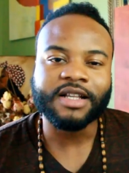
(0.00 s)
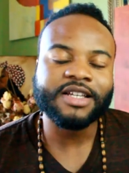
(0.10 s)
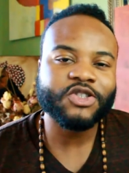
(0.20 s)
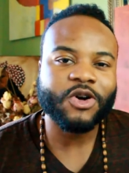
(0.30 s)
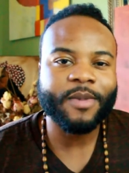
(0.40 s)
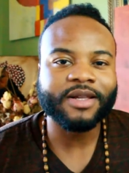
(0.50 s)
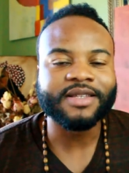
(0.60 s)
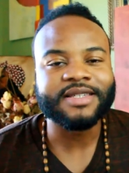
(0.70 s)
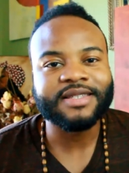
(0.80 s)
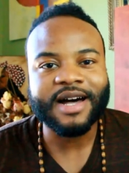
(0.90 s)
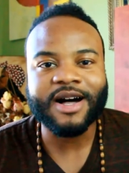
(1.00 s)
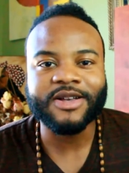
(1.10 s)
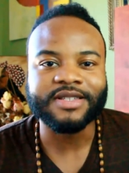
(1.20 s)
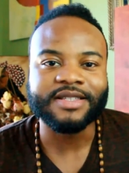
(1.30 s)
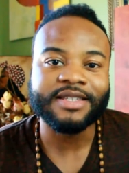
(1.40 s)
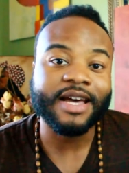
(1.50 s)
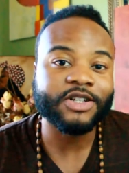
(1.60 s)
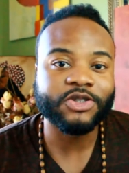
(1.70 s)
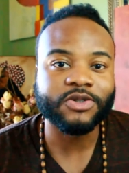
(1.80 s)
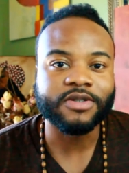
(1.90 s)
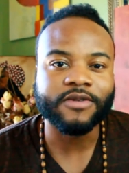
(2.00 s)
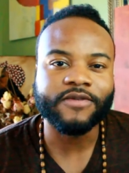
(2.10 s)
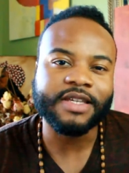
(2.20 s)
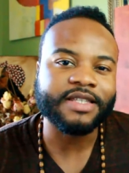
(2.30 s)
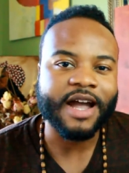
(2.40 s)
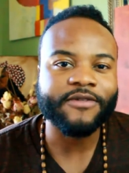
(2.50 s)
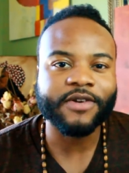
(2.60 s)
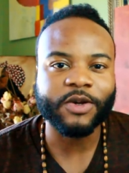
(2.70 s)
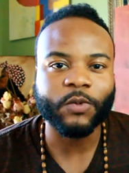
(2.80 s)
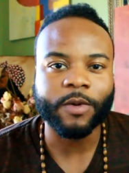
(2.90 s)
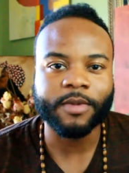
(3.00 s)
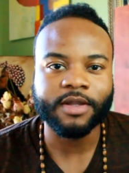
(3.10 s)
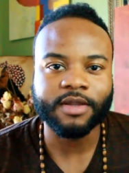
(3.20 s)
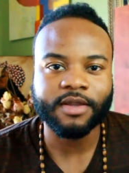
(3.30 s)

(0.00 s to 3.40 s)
let's talk about the styles and textures of East African women.